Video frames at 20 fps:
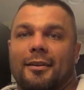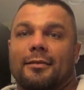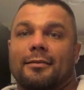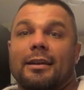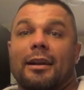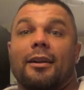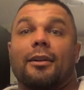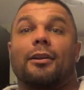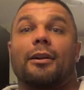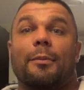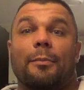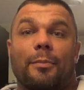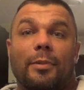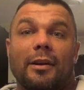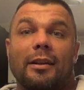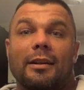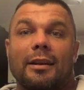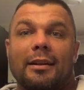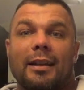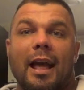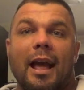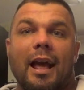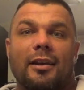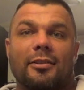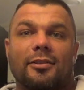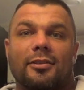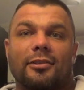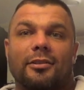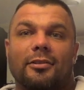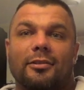that are competing in
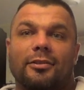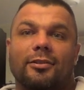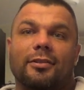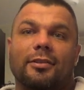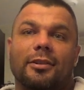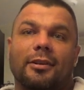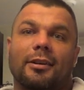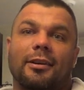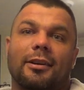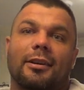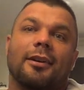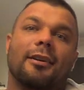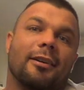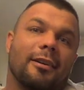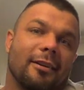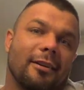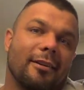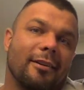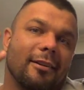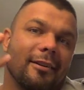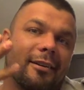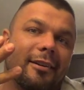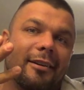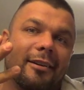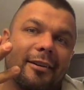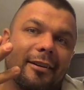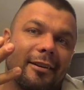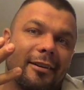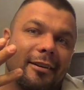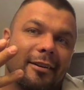nationals?
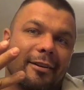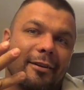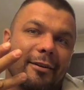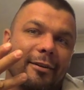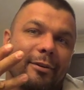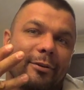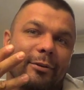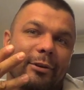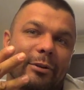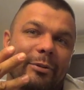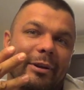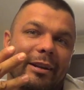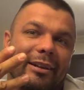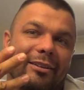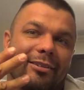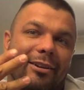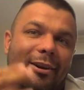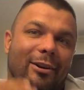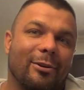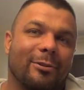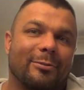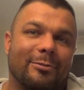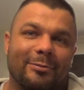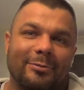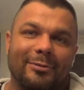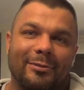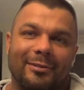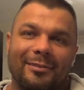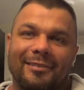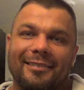3 weeks out.
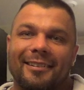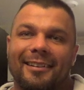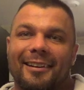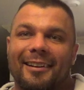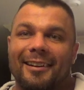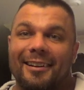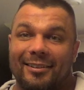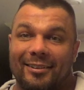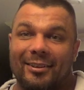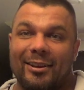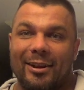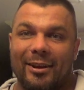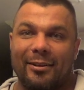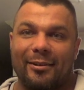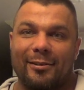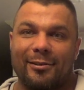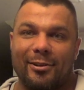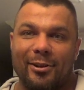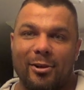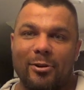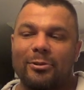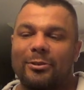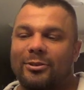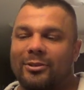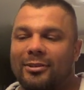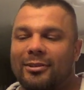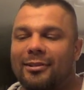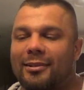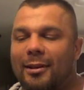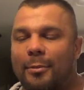It's getting
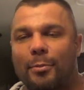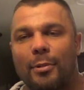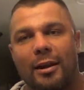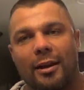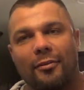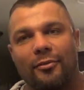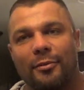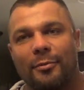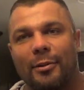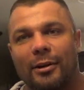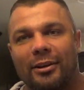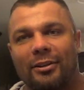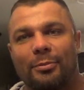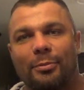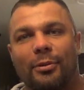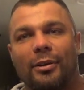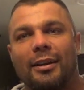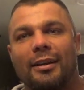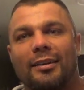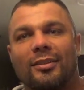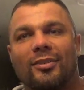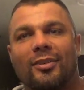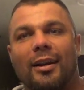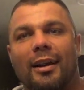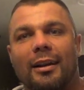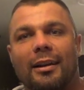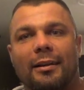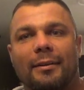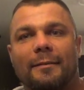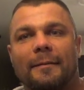close. I bet everybody's pretty
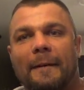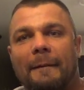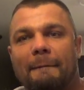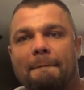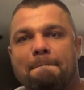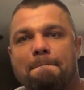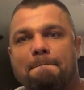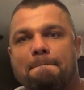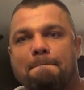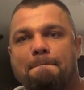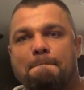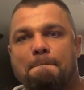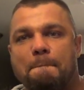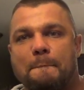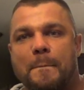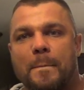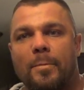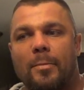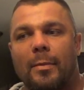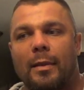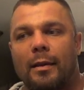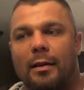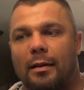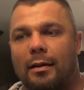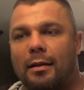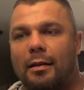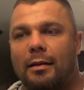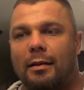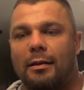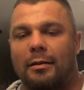excited.
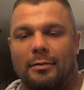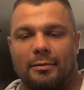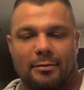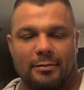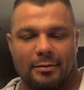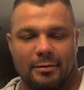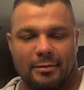For